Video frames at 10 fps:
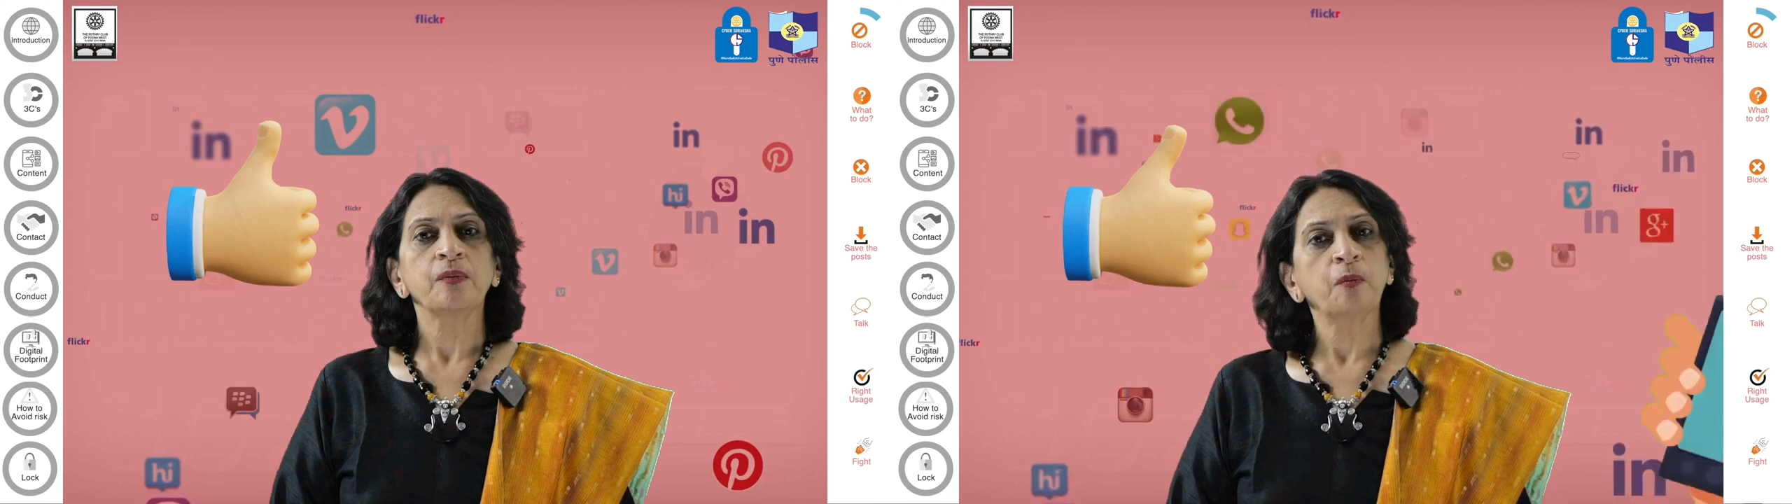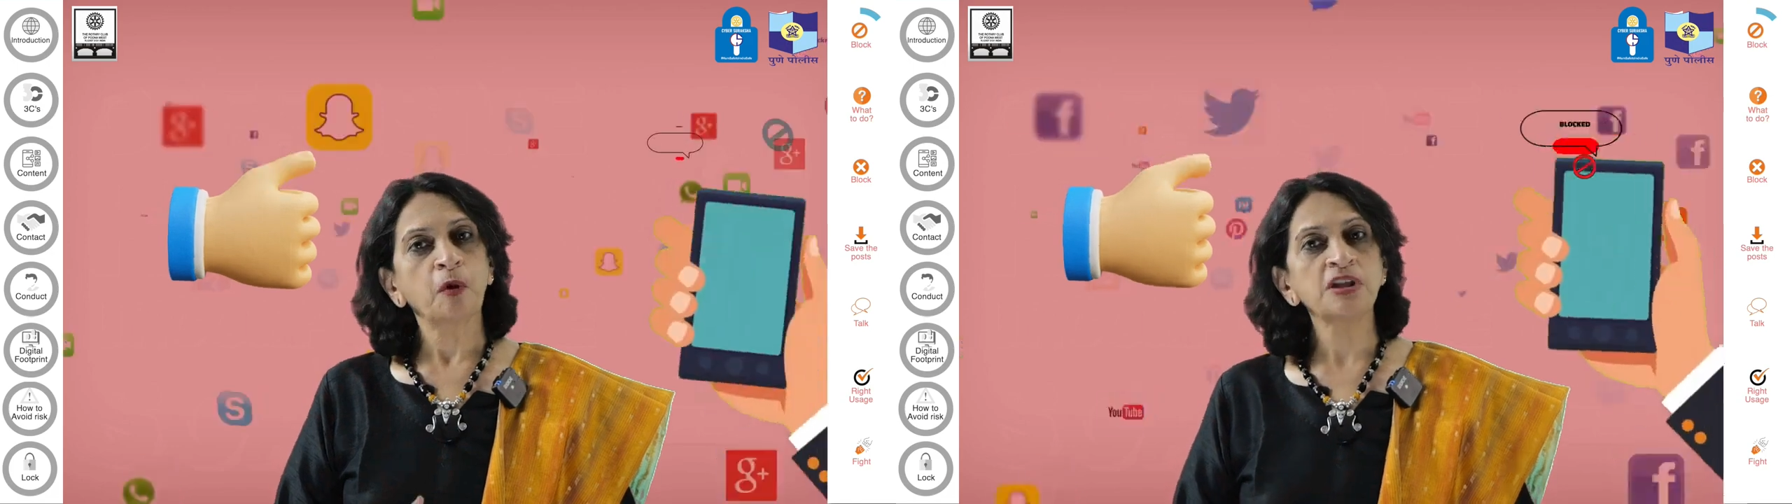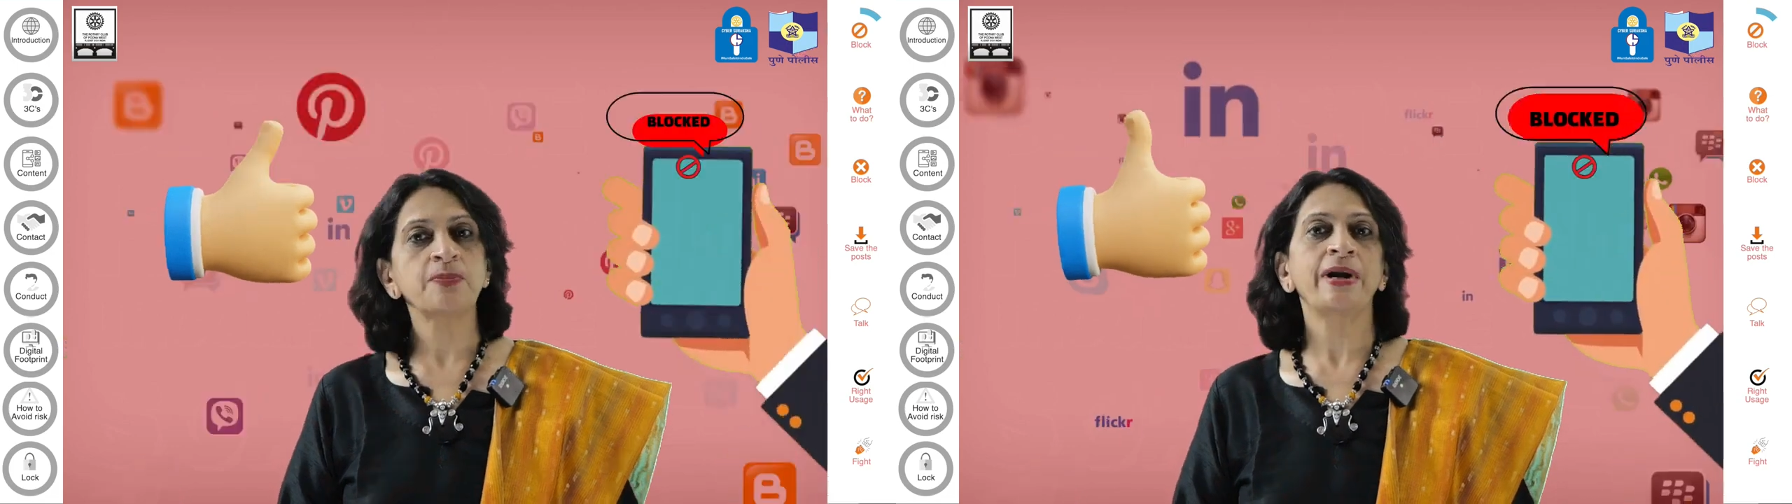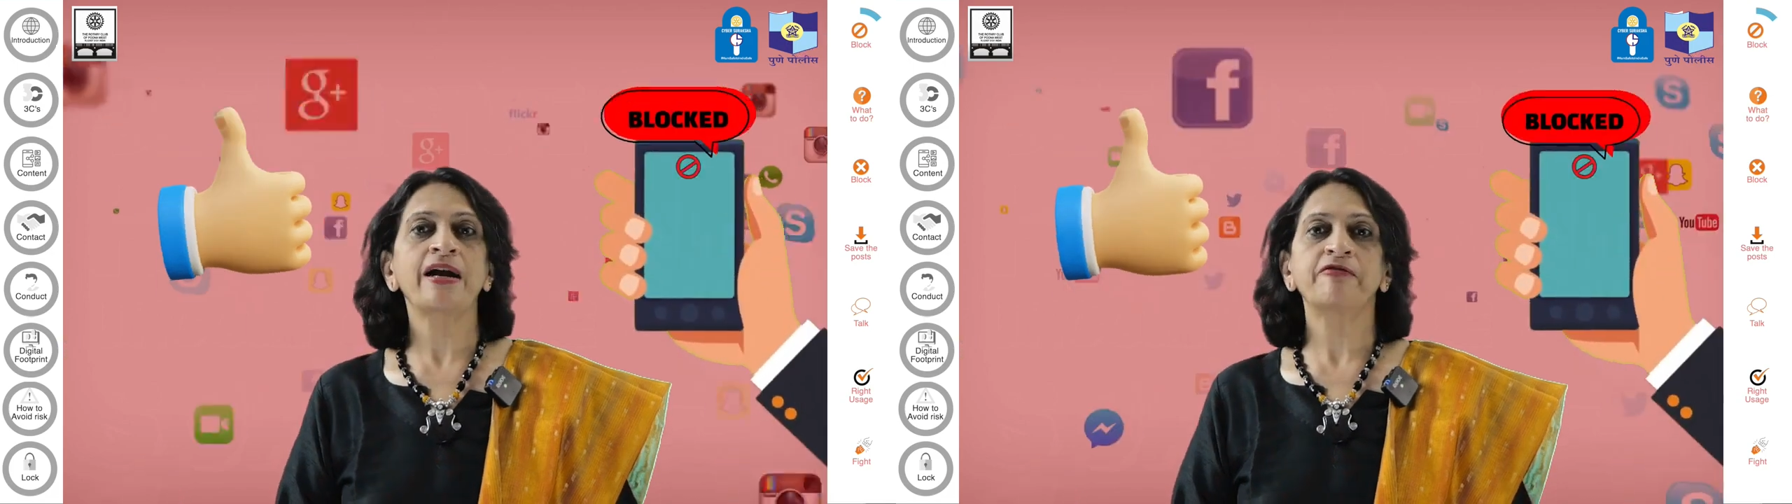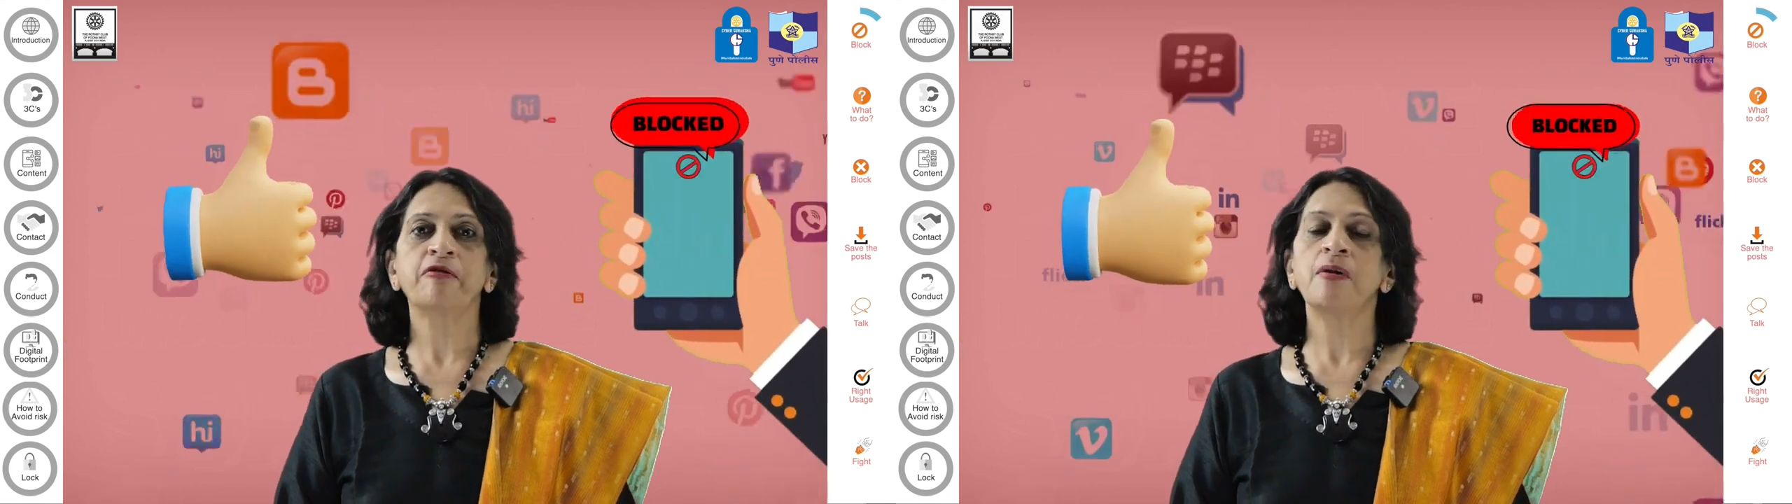Most
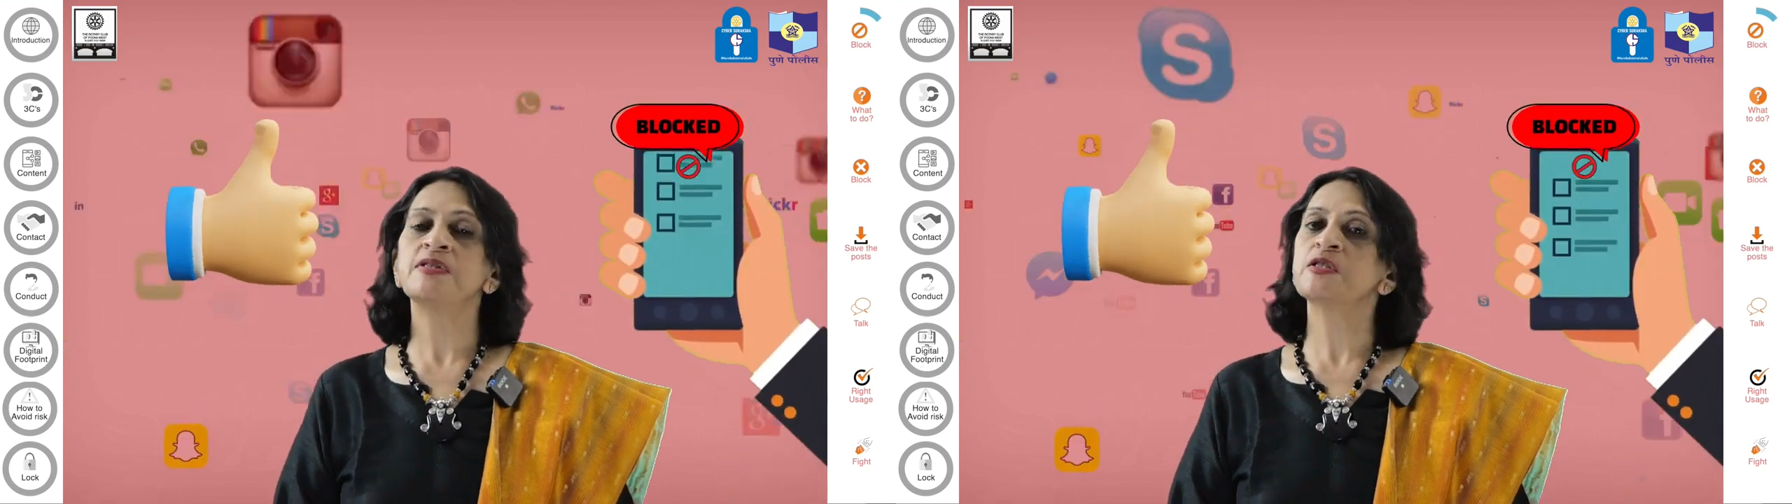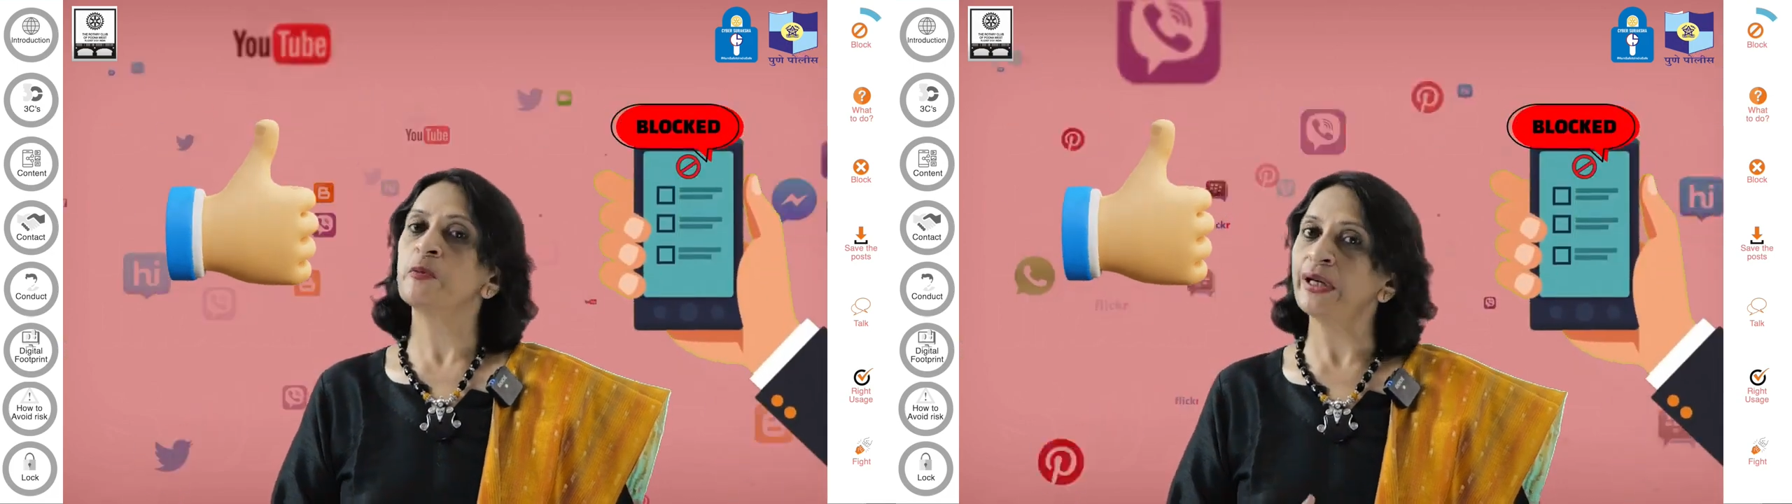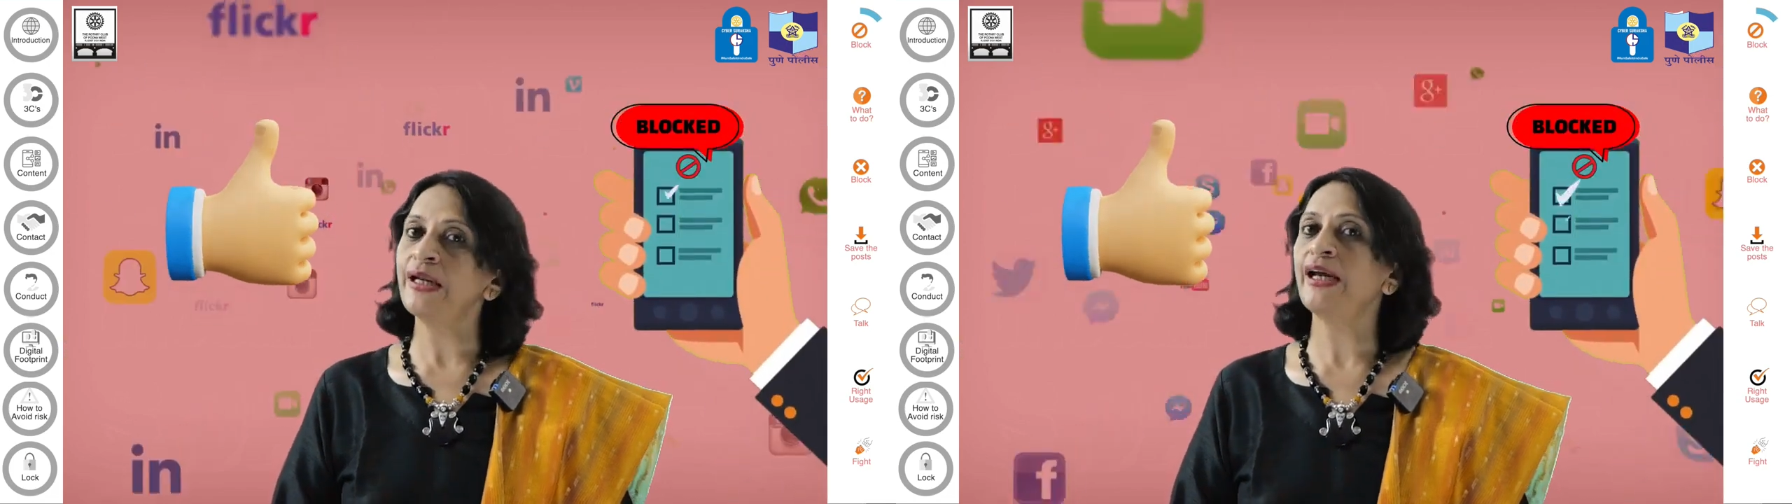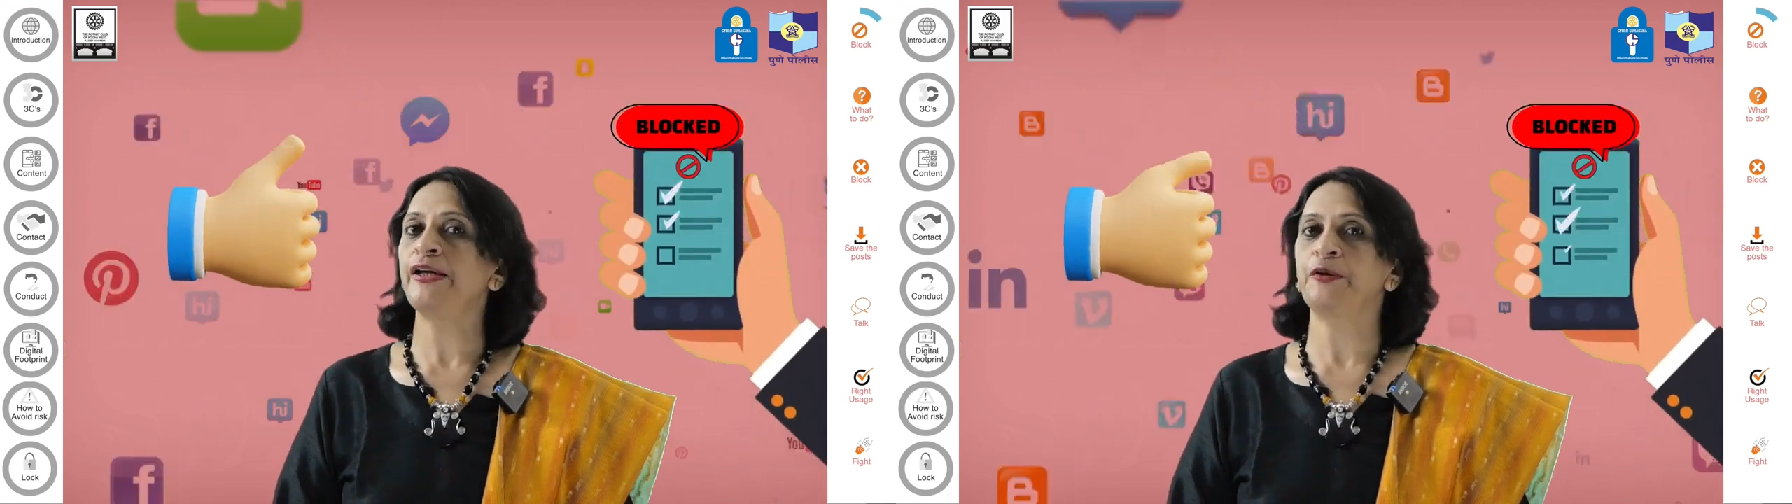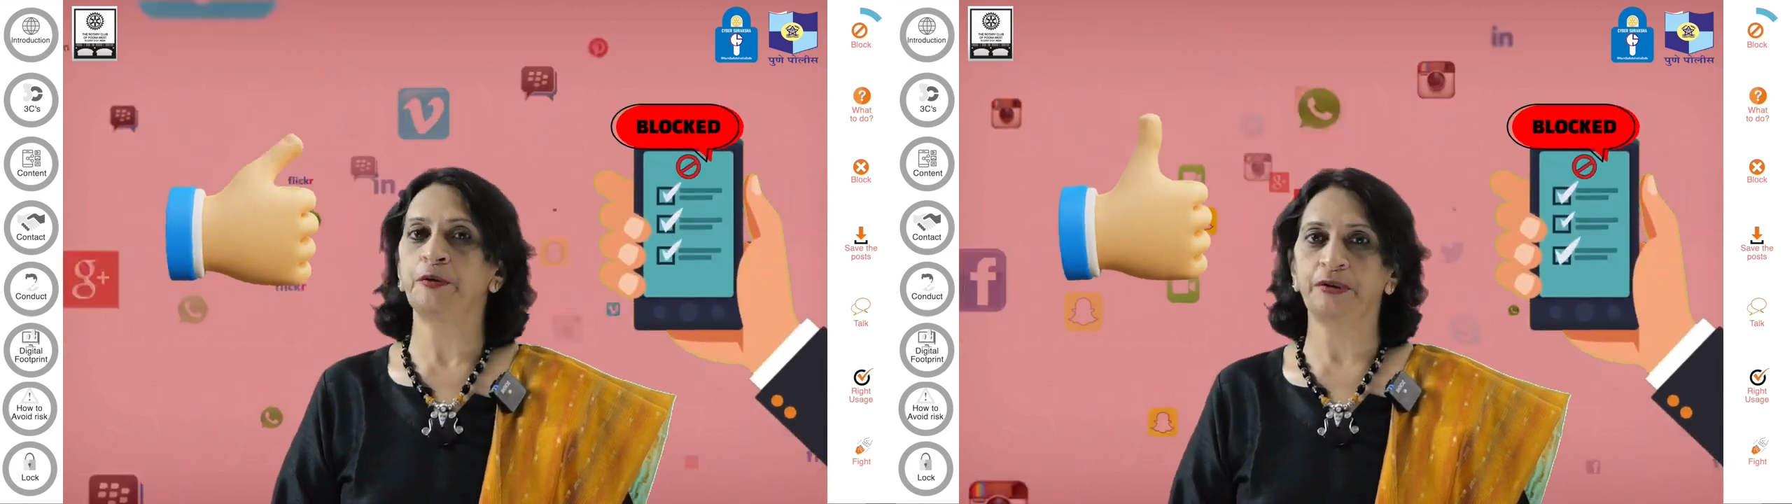platforms will let
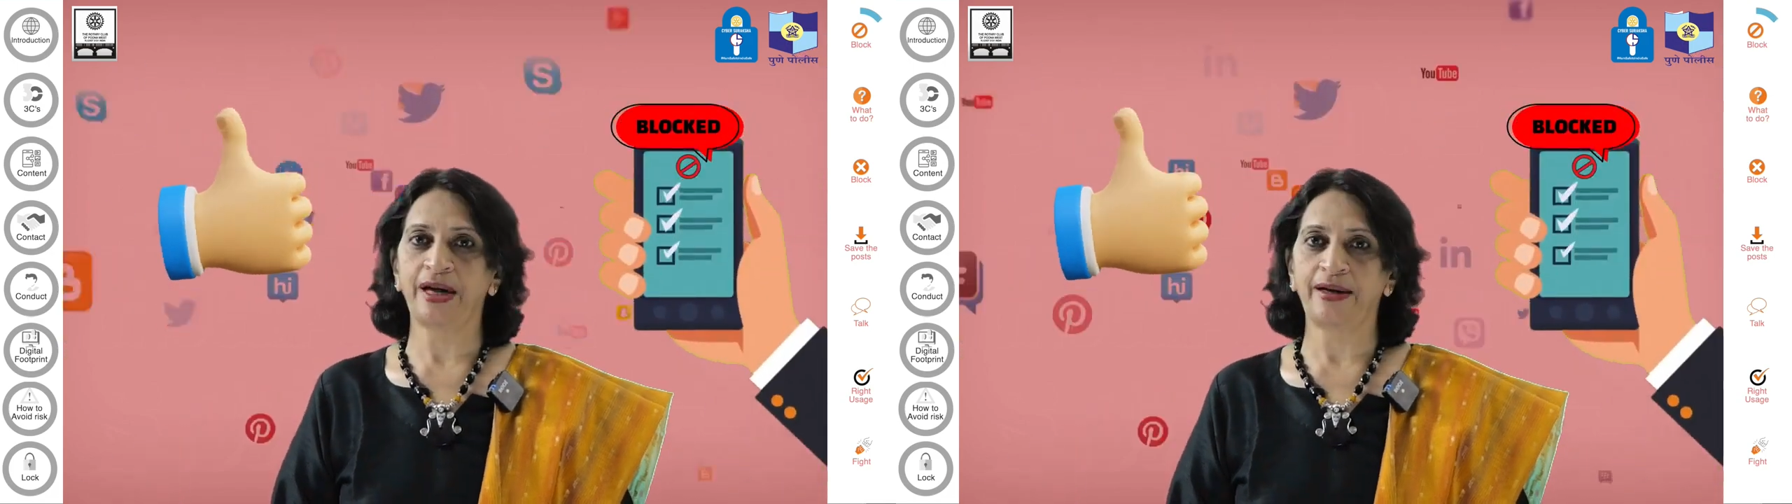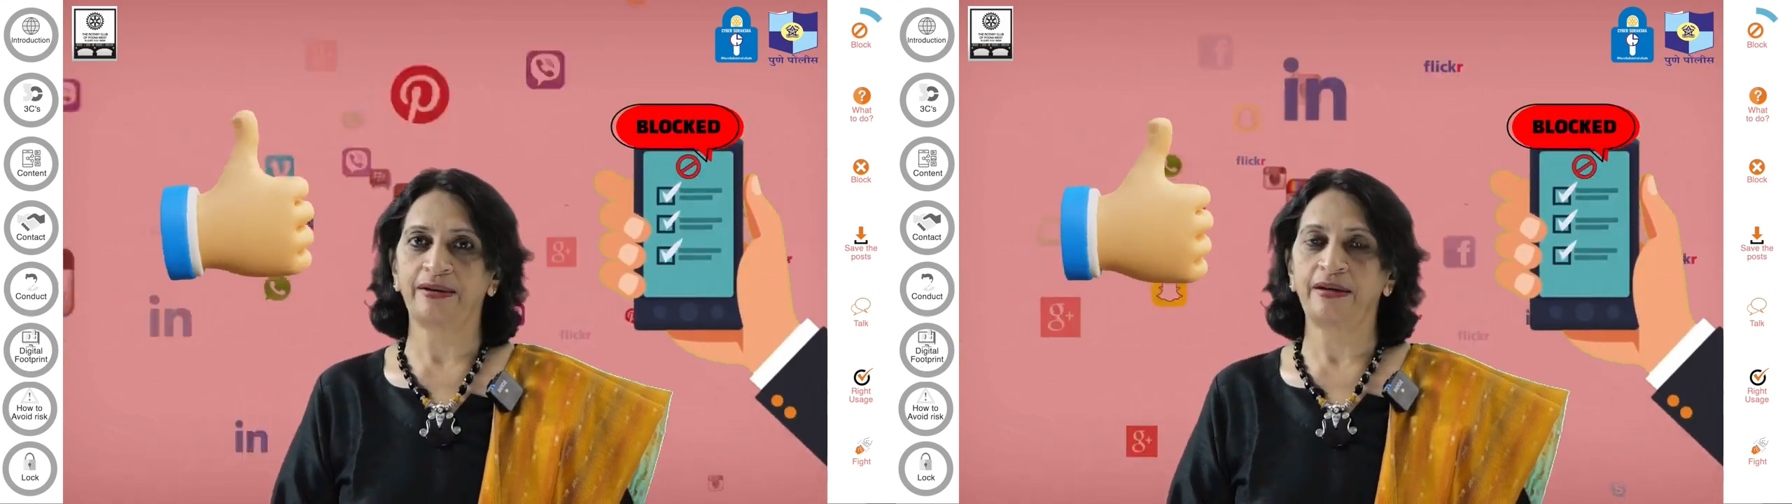you do that.